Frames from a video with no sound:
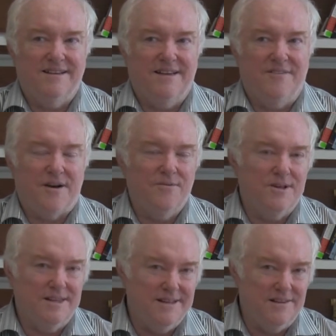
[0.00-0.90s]
if I
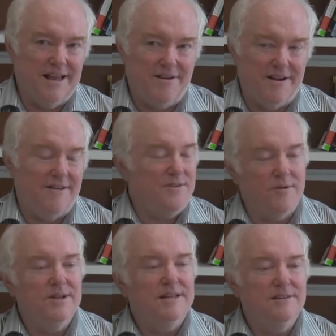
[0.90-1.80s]
really
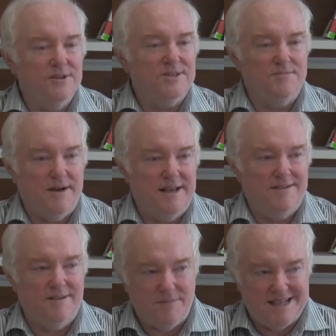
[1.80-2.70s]
looked at
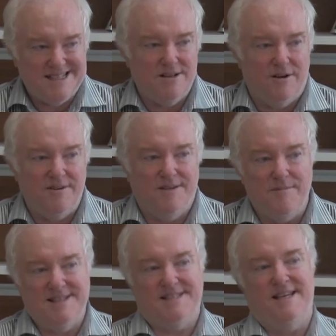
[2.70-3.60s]
myself, I
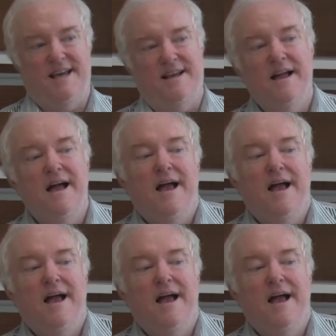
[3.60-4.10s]
might say,